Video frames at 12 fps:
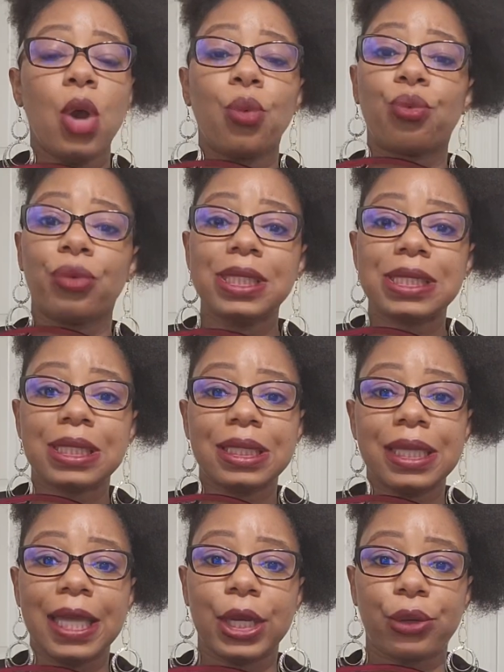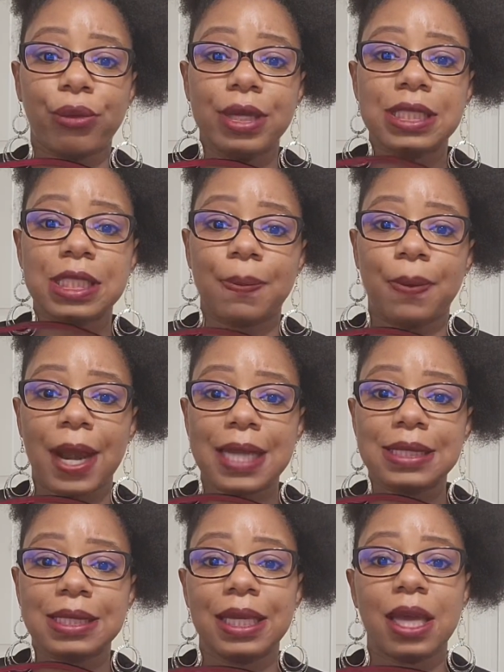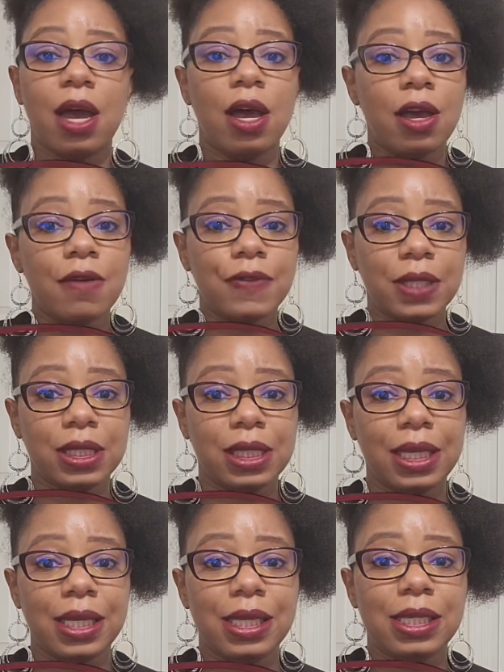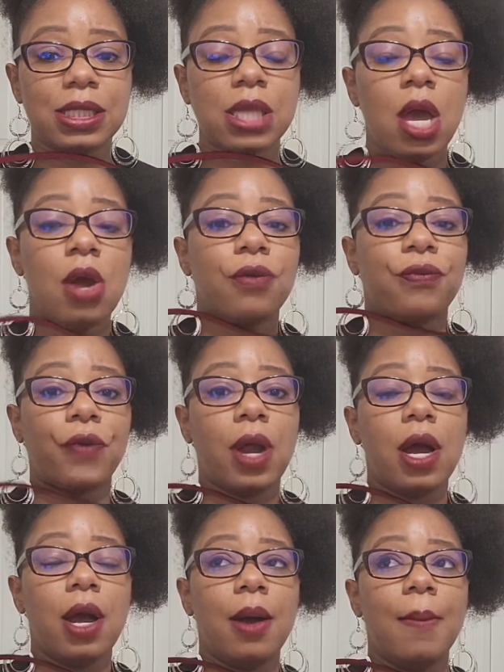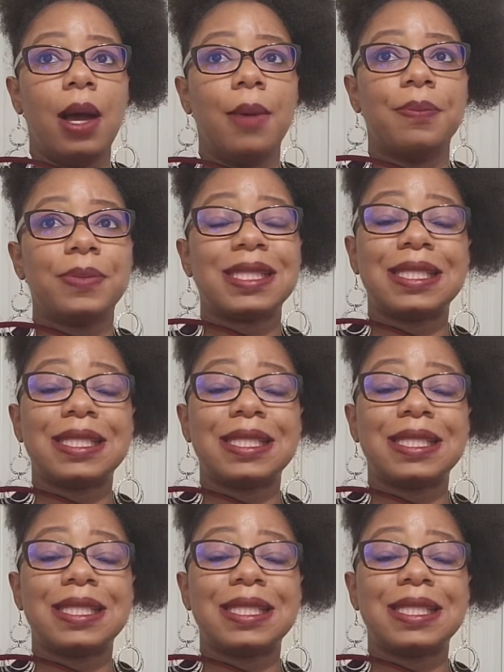recently increased the pricing of the Liz from um,